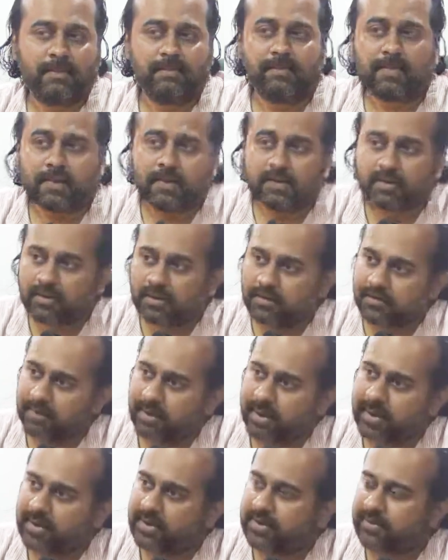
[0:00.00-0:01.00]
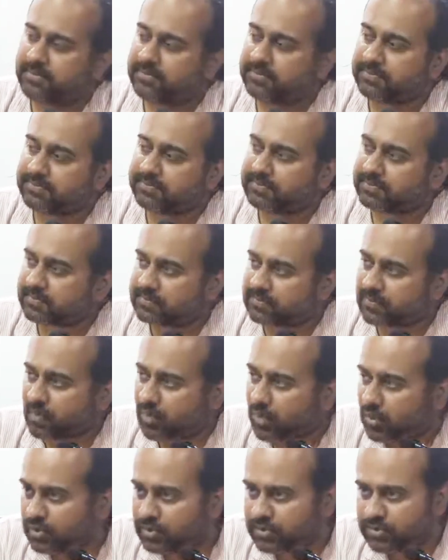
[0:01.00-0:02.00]
One of my
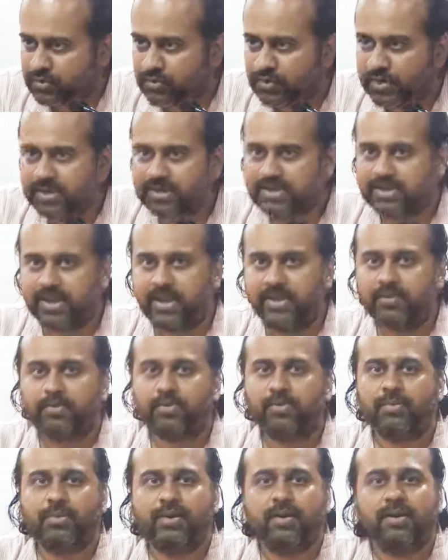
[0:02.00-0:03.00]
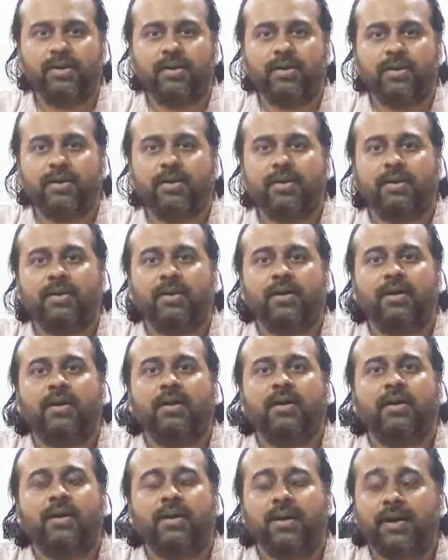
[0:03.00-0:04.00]
old students came to me
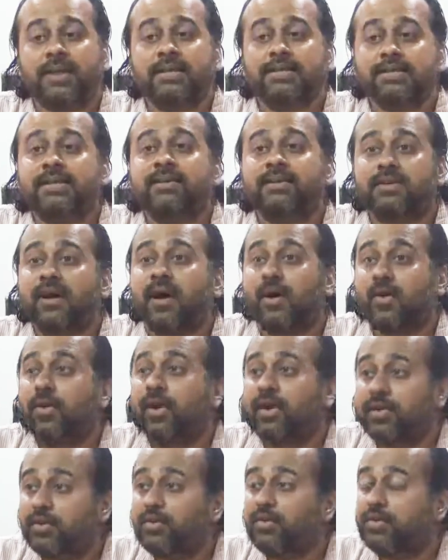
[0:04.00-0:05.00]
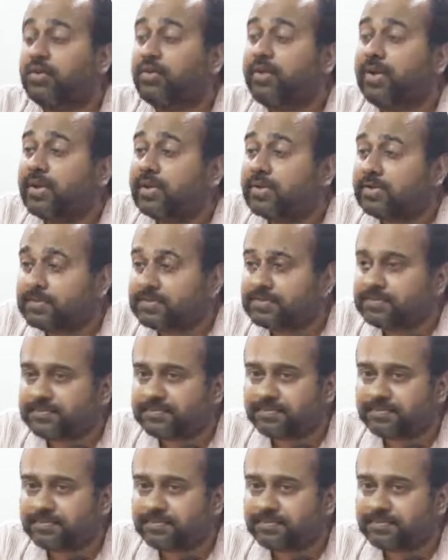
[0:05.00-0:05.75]
and I said, how are you doing?